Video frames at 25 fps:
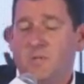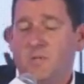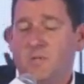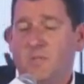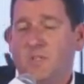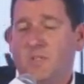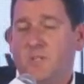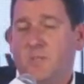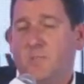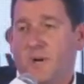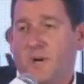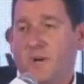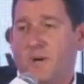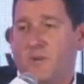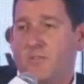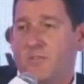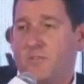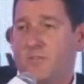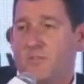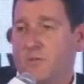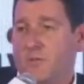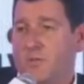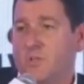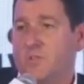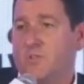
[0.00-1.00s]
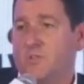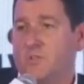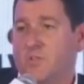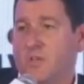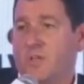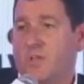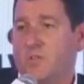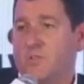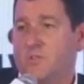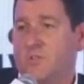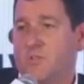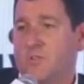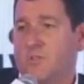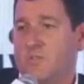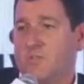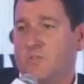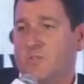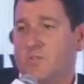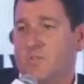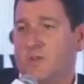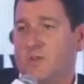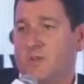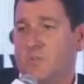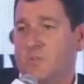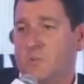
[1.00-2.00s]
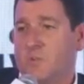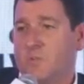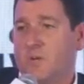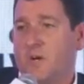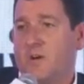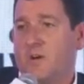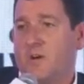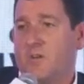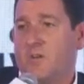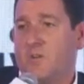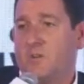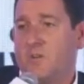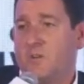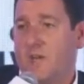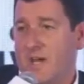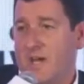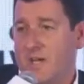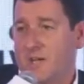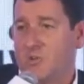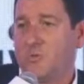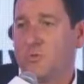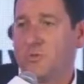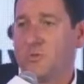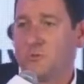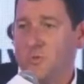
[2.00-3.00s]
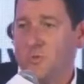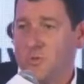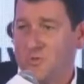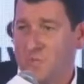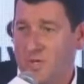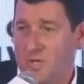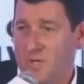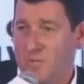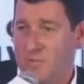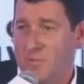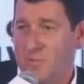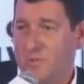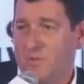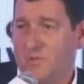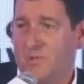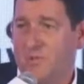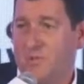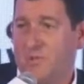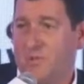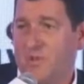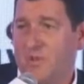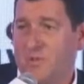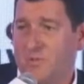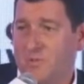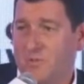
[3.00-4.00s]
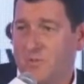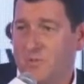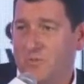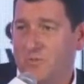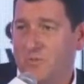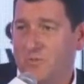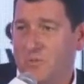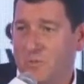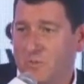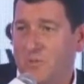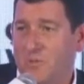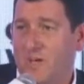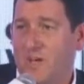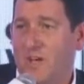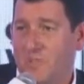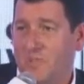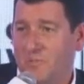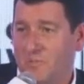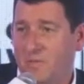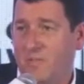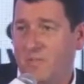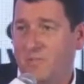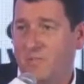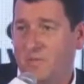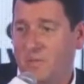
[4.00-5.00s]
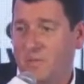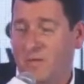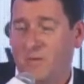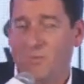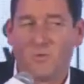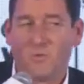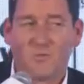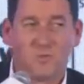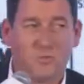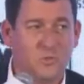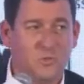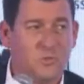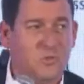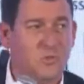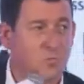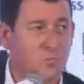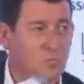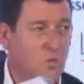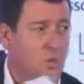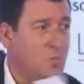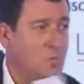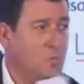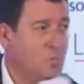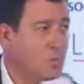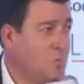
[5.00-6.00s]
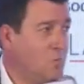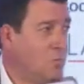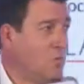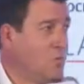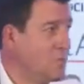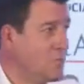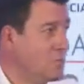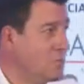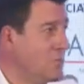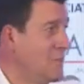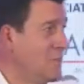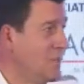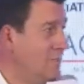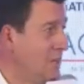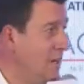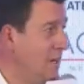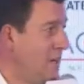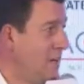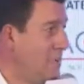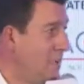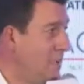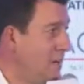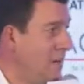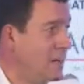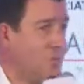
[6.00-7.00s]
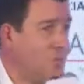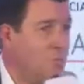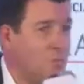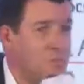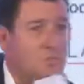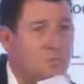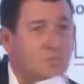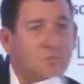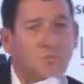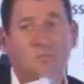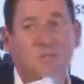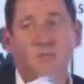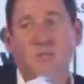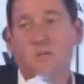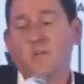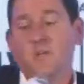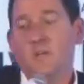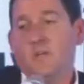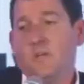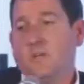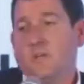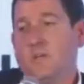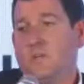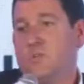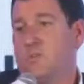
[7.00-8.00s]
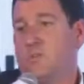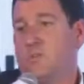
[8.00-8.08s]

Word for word: And typically about 30 seconds of the video is about the actual newspaper, and the other two and a half minutes are about what they're doing in mobile and what they're doing on iPad and what they're doing.